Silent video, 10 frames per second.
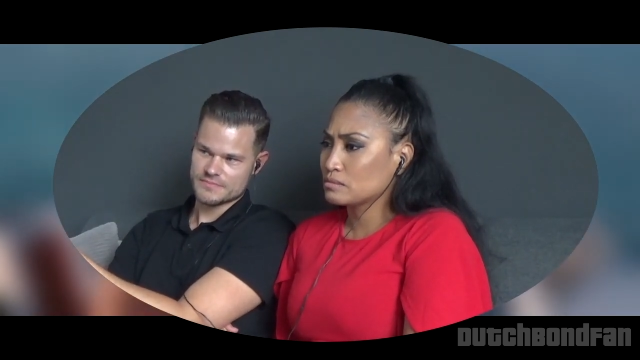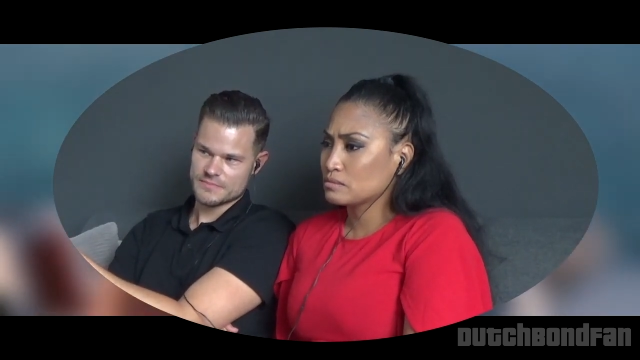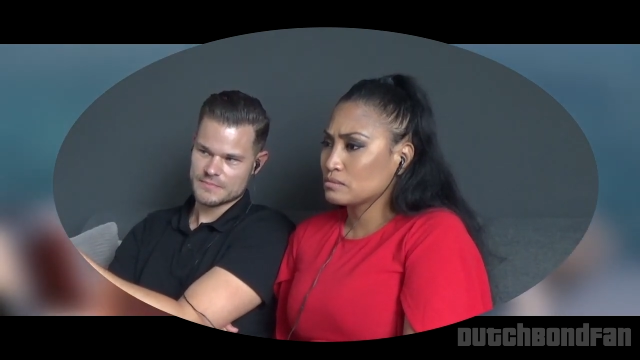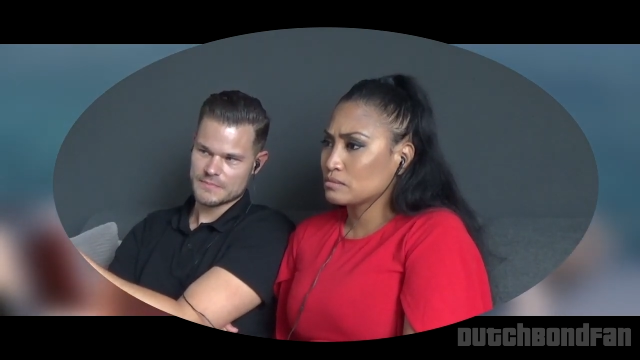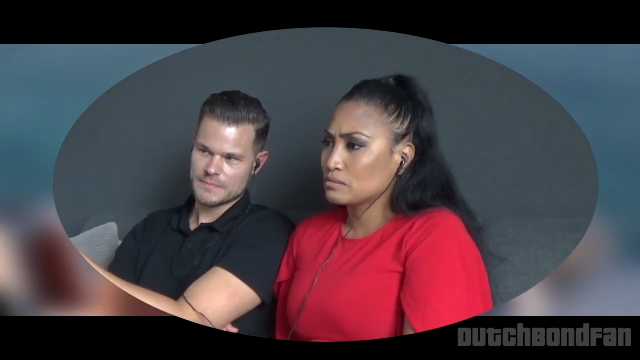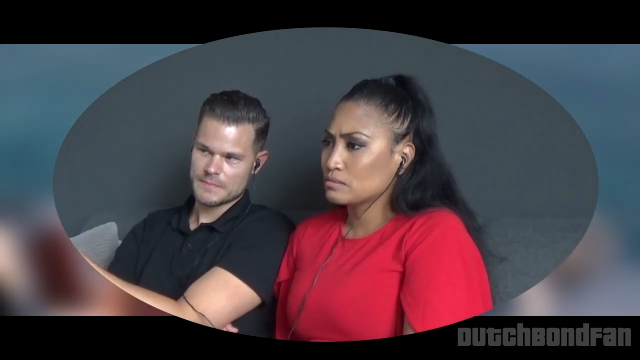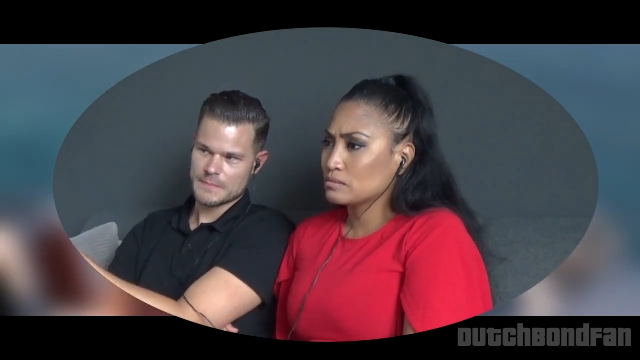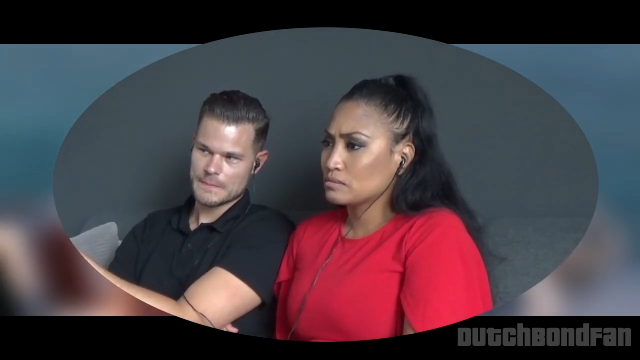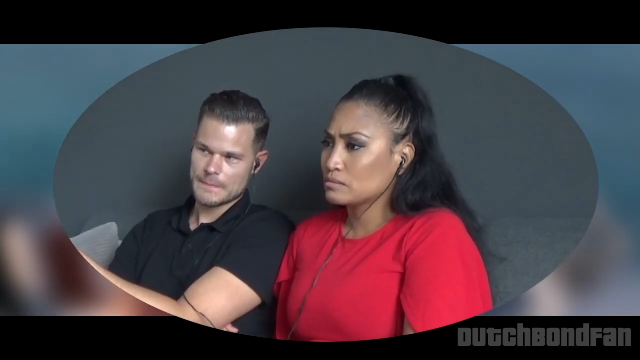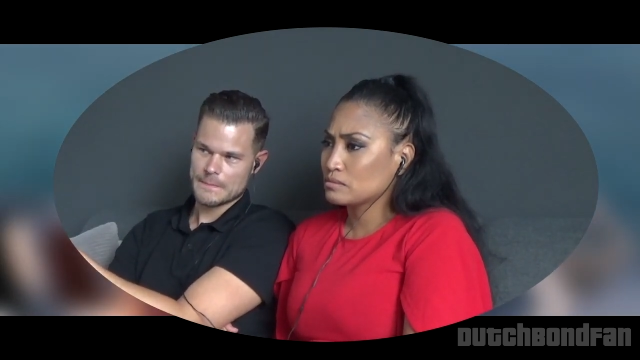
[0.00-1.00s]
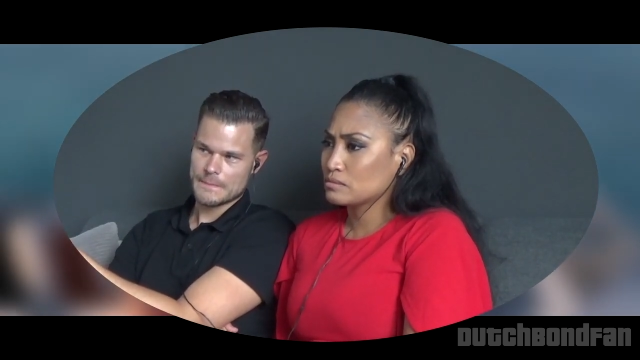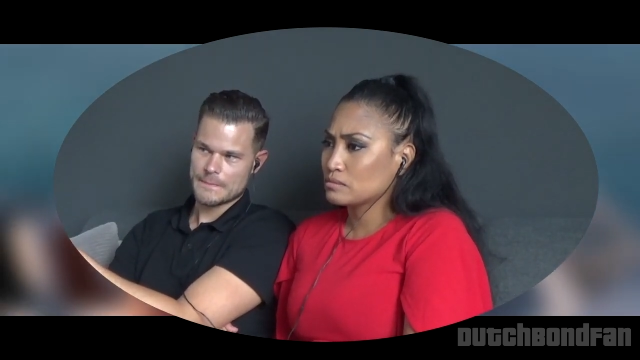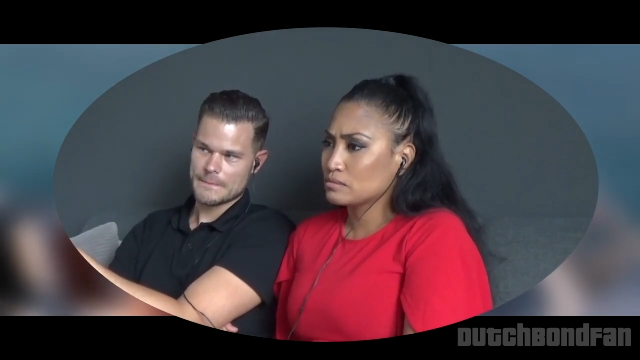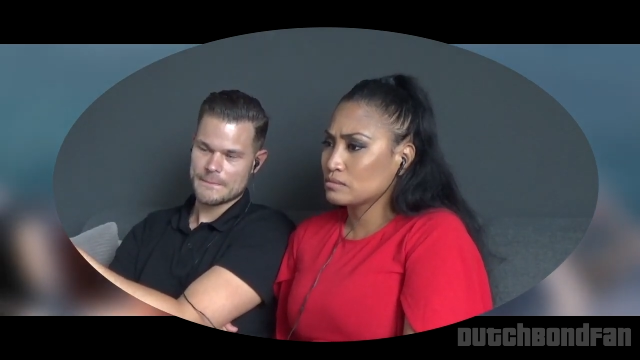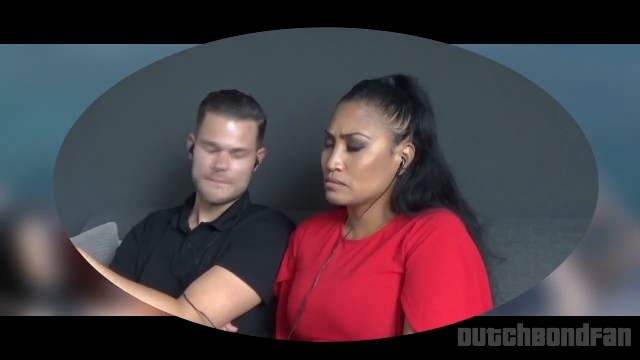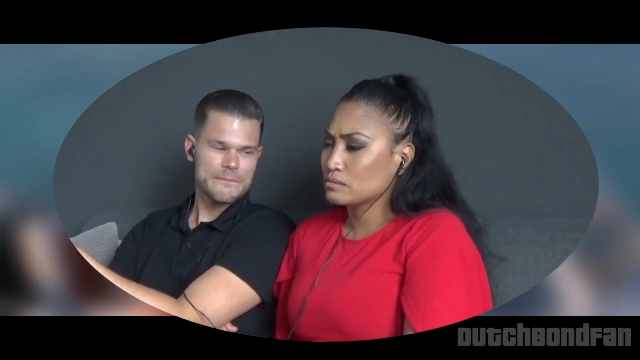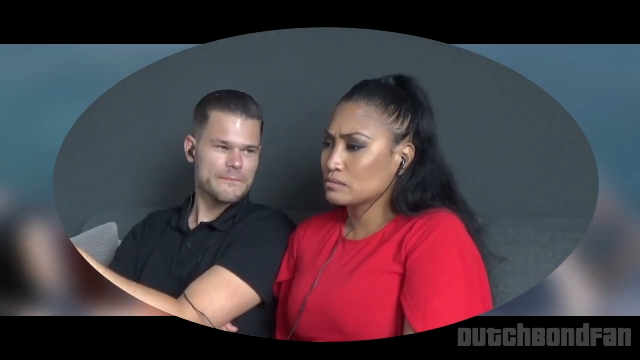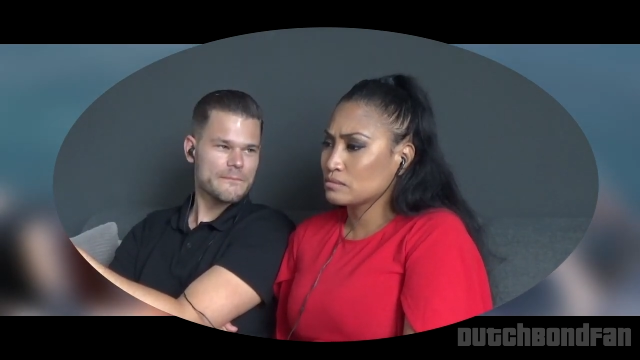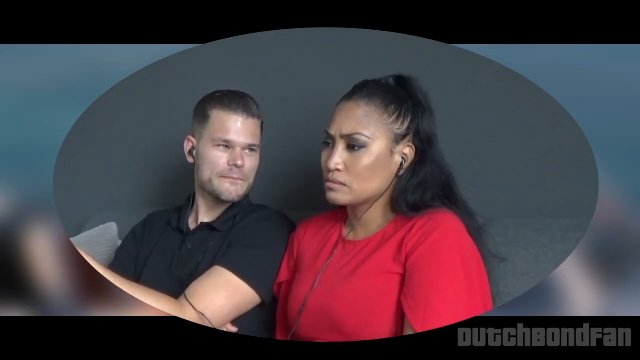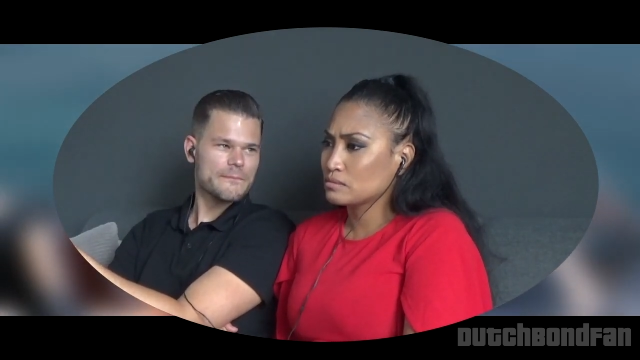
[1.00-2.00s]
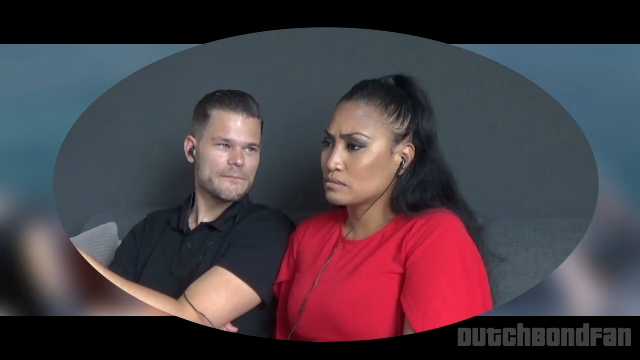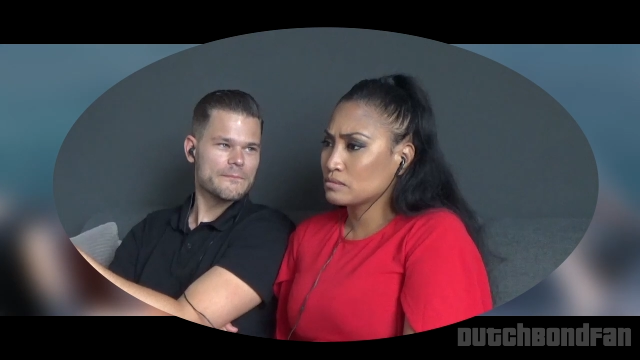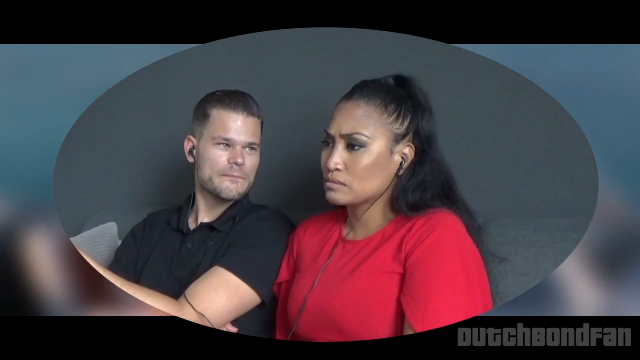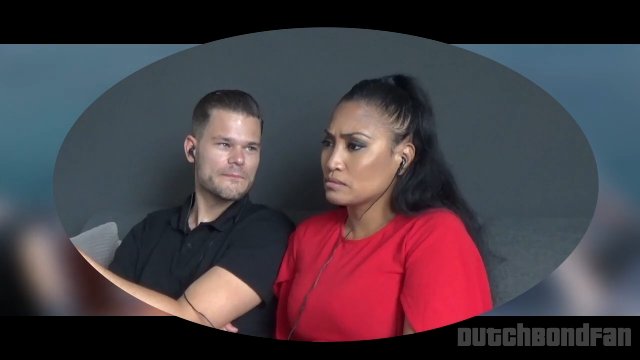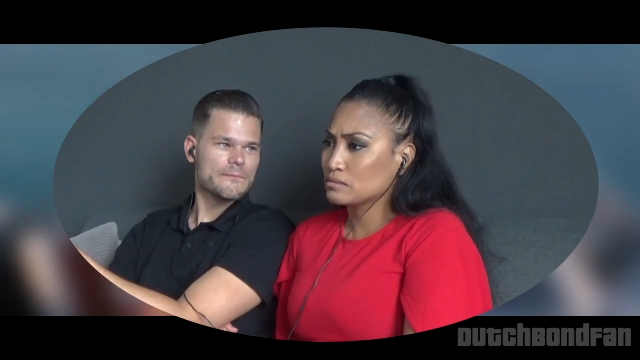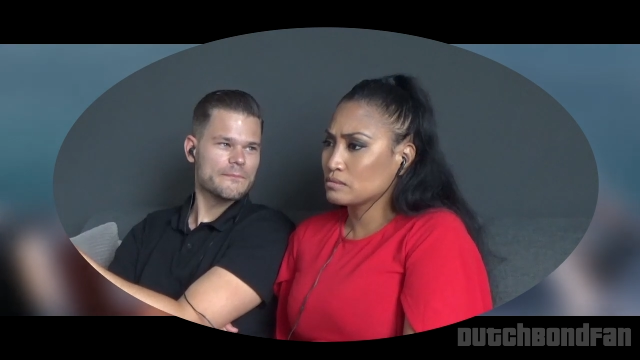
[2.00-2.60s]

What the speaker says: Nothing is said.